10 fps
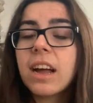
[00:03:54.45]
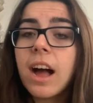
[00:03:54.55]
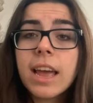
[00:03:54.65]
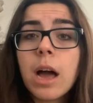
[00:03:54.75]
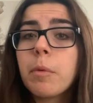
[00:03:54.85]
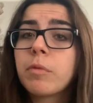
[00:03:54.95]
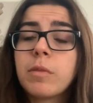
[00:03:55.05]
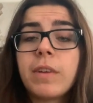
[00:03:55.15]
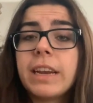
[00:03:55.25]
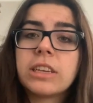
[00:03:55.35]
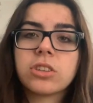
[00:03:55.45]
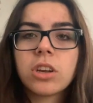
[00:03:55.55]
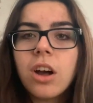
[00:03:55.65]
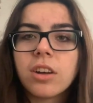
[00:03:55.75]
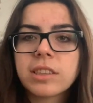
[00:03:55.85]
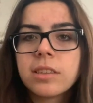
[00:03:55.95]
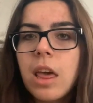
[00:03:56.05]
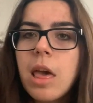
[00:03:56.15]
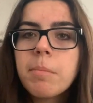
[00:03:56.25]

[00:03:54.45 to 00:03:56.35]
high upfront financial cost,